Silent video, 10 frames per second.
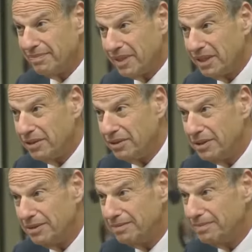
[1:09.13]
Thank you, Your
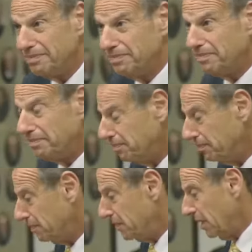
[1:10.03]

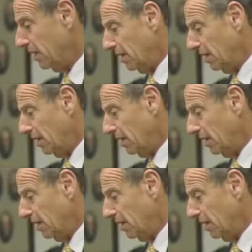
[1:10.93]
Honor.